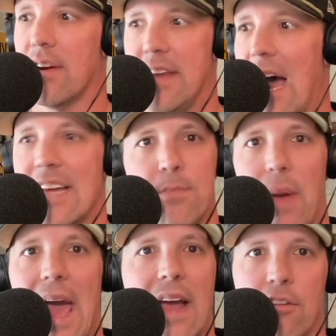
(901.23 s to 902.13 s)
a nice
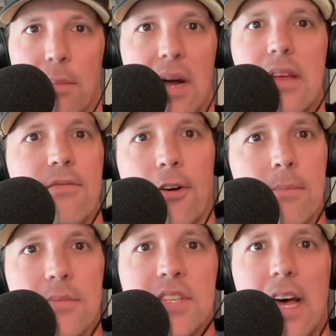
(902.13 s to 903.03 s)
bag of money for
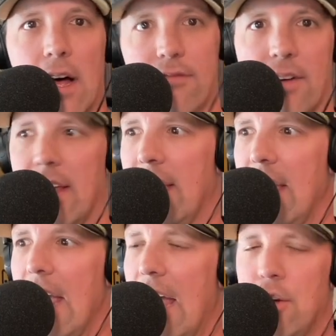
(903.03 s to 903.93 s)
himself.
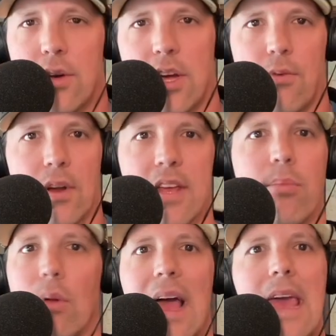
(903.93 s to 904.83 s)
And who could really
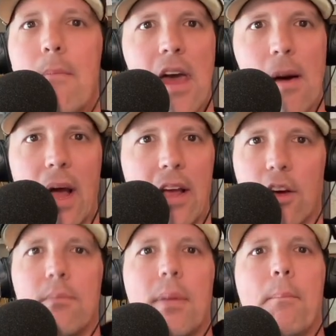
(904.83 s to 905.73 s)
blame him? I
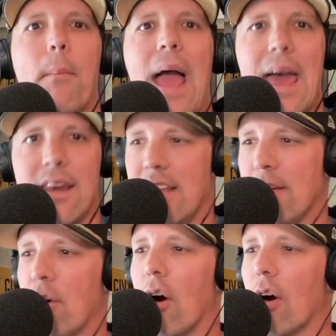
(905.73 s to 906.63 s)
couldn't be mad at
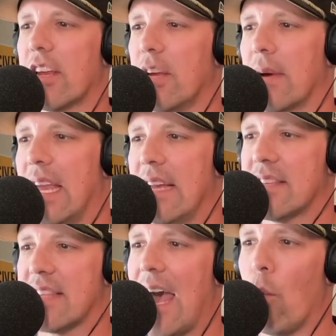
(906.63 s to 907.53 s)
him or argue
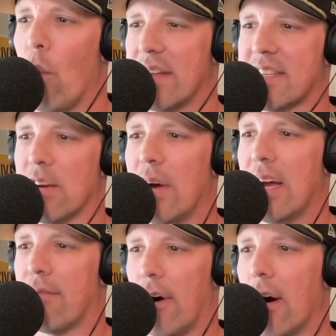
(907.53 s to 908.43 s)
against that
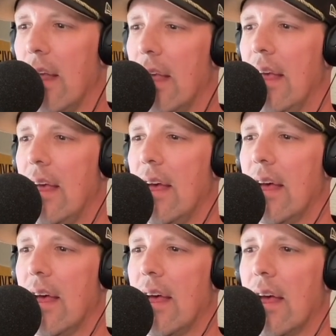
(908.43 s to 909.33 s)
whatsoever.
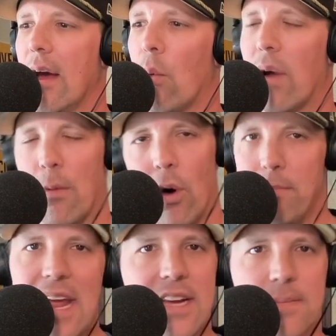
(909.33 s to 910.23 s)
What
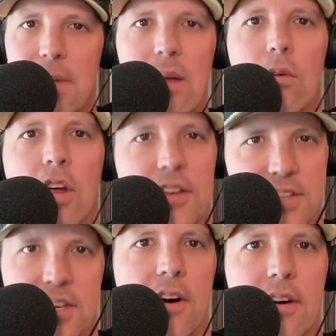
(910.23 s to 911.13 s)
makes me
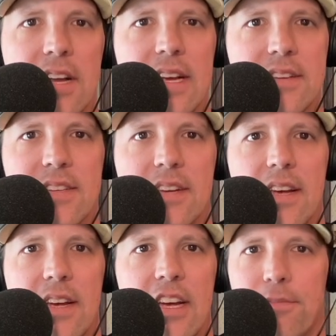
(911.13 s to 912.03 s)
concerned is
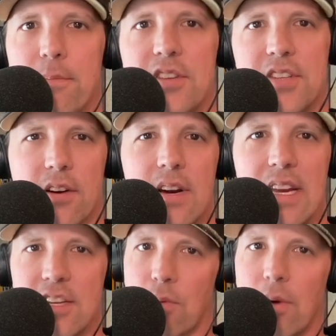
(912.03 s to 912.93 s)
if
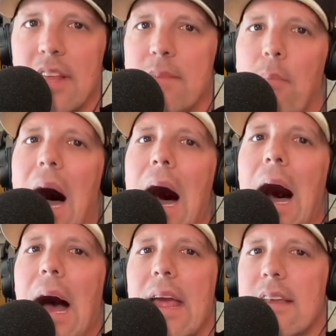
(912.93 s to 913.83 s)
Missouri is really
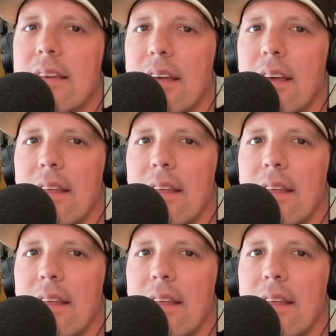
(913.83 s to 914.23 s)
behind